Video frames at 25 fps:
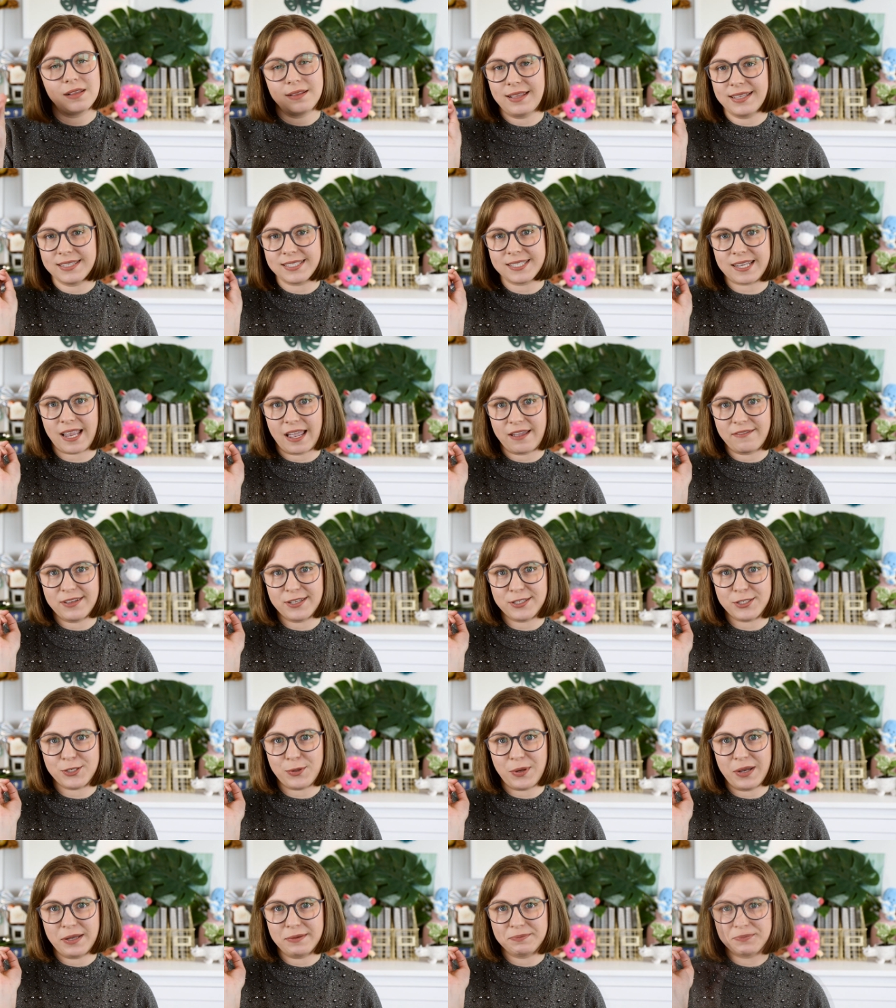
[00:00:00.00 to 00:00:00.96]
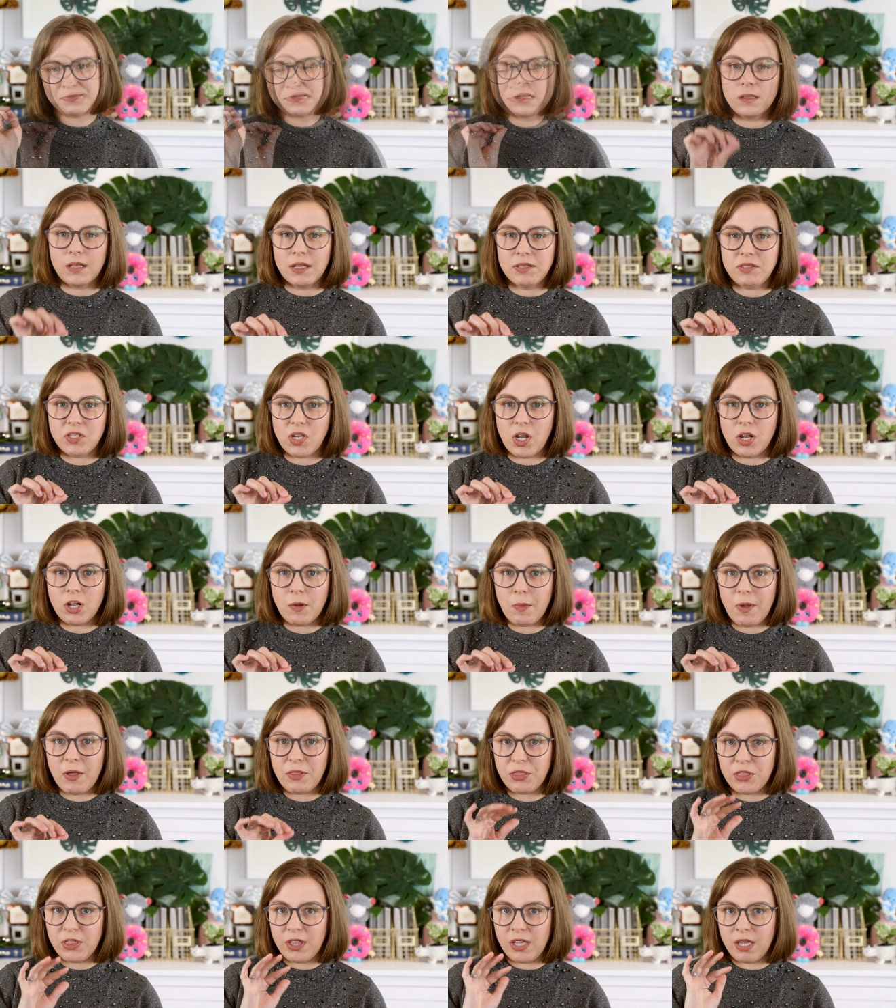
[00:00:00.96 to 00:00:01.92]
Let's dive into it. Let's talk
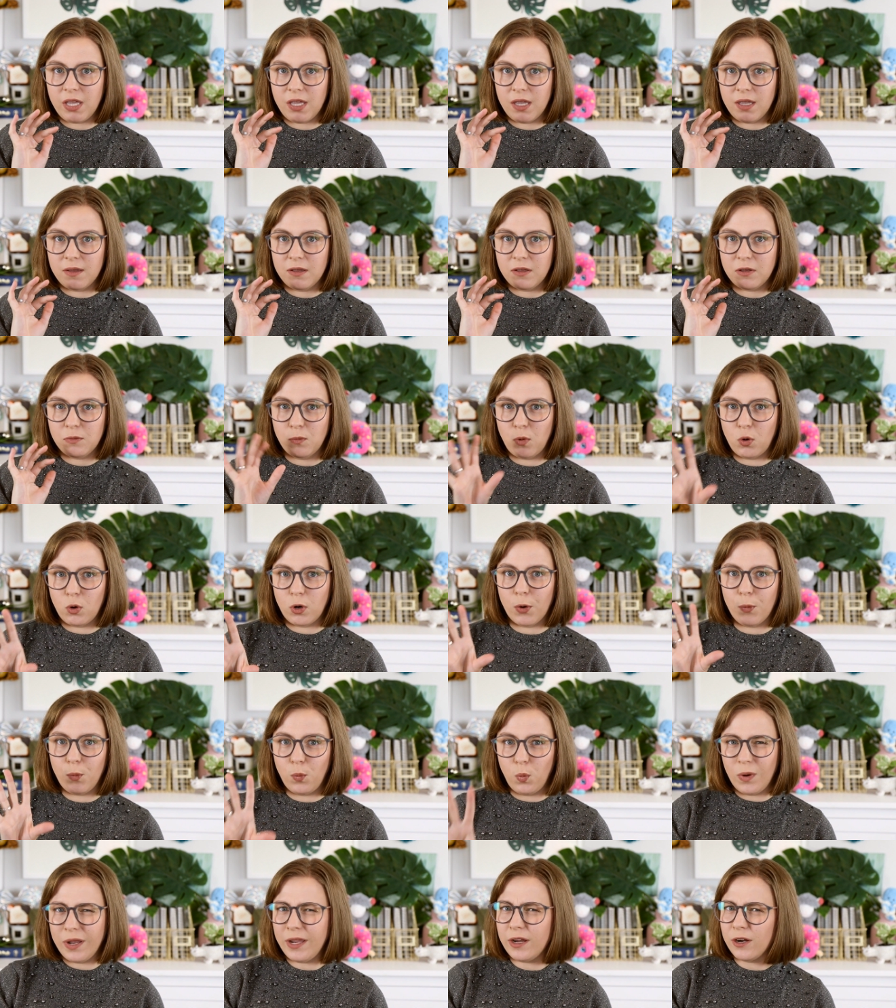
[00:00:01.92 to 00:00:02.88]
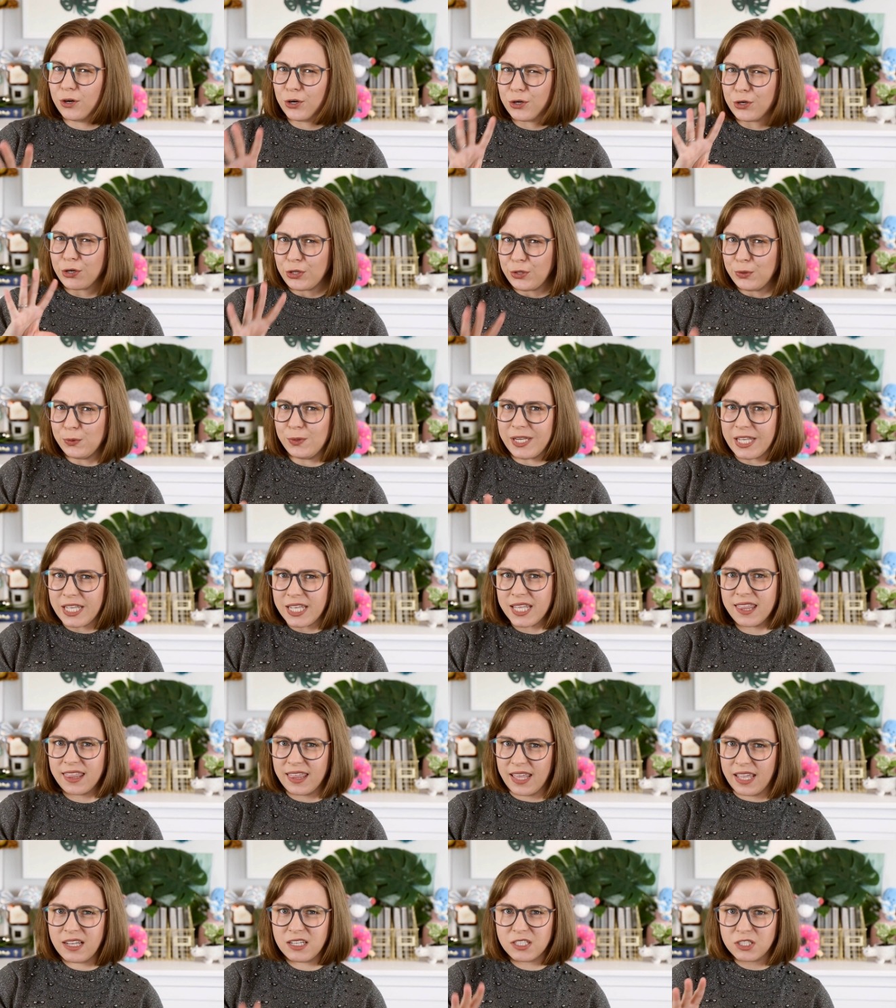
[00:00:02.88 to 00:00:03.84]
about the more weird,
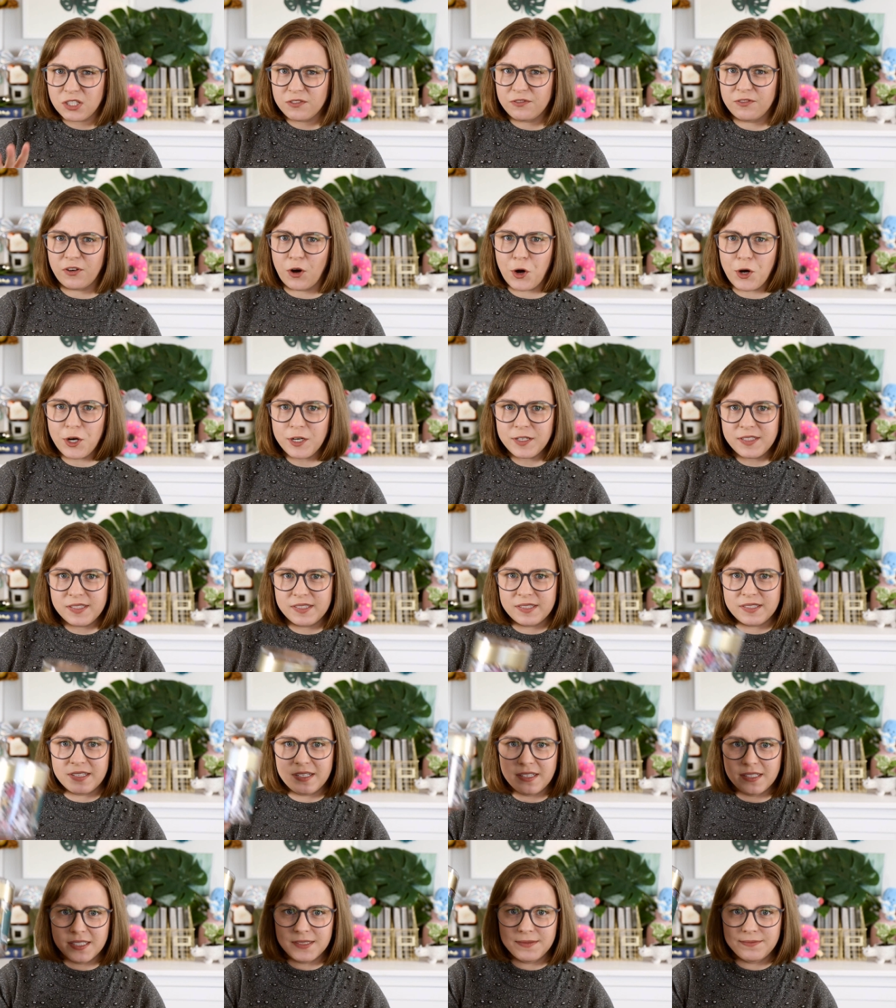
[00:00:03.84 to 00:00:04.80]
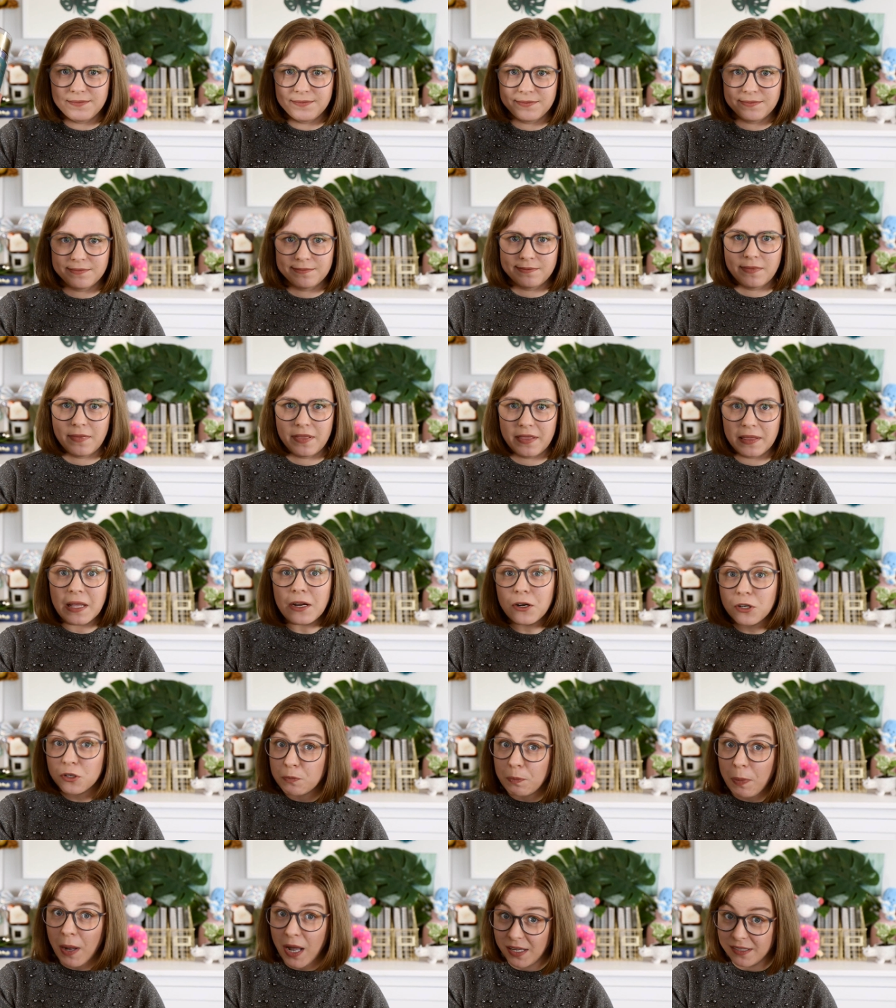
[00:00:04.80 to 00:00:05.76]
unique things first.
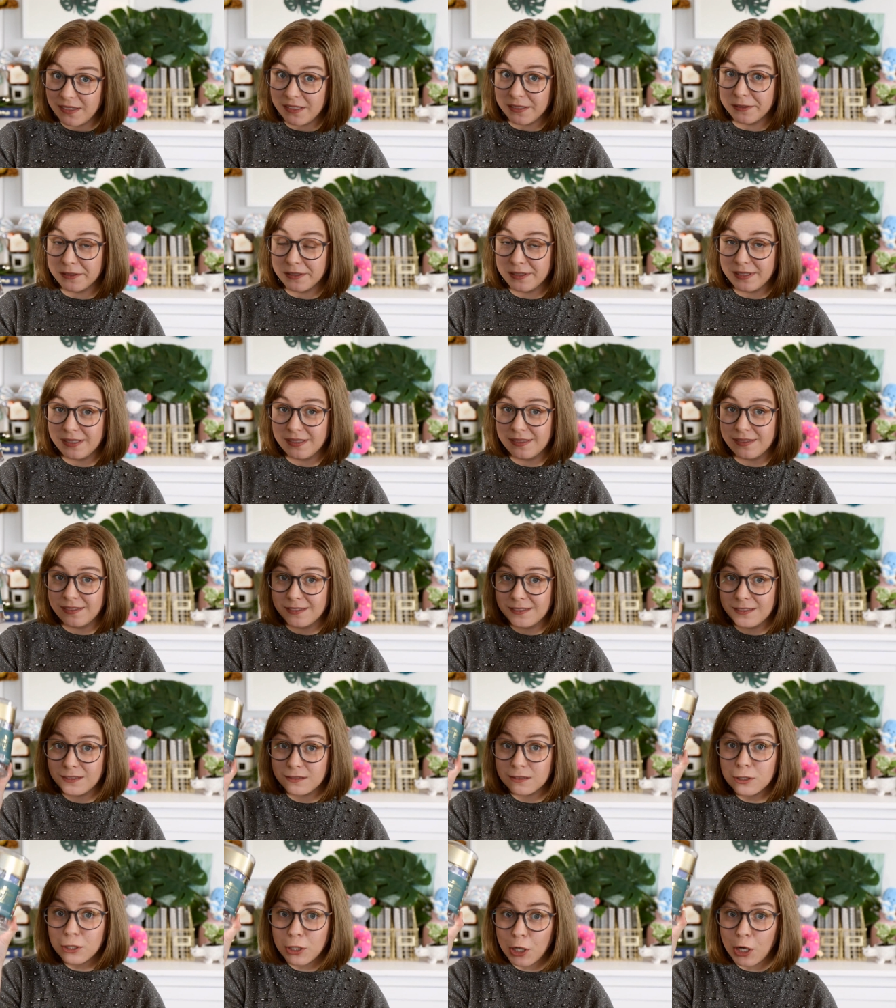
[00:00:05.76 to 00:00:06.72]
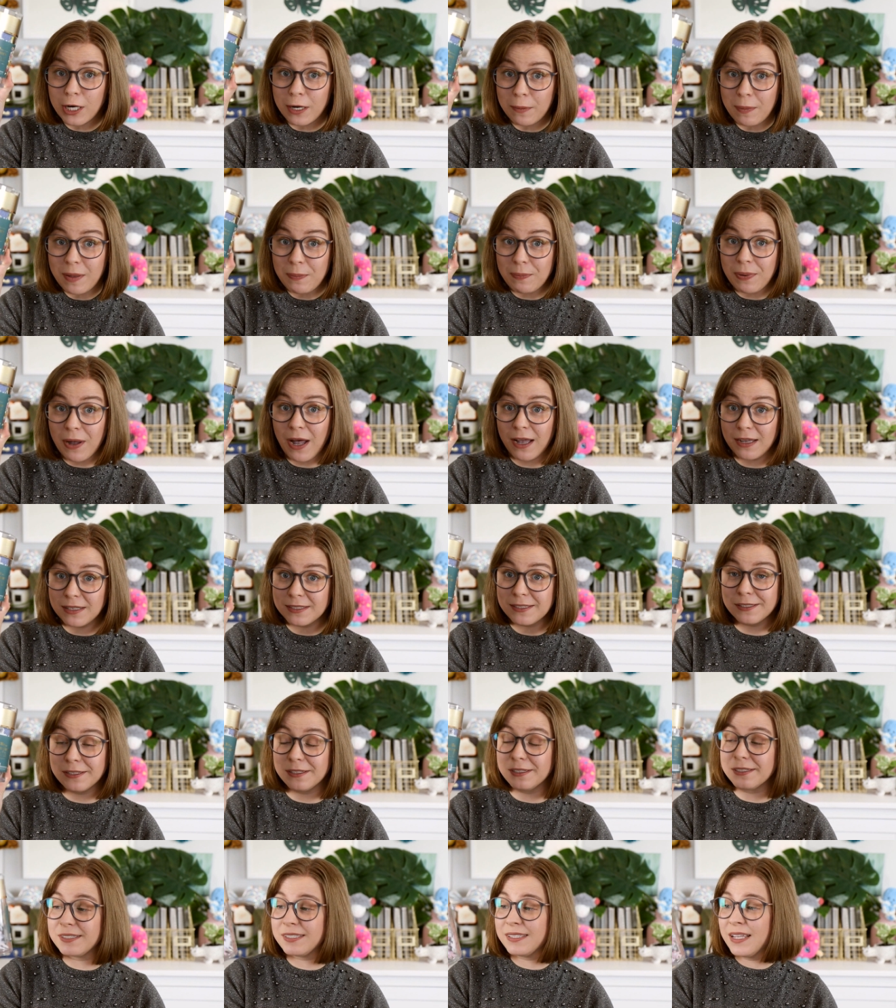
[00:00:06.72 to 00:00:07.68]
There's puzzles. They're going to be
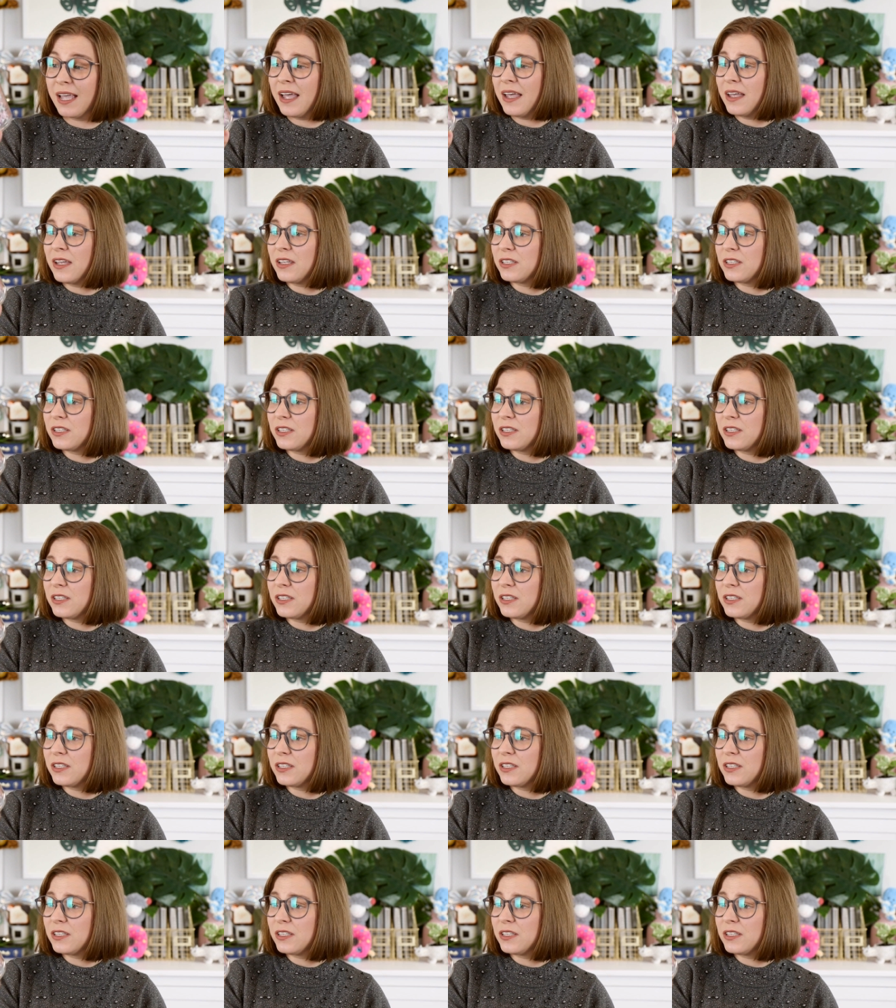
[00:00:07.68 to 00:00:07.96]
puzzles.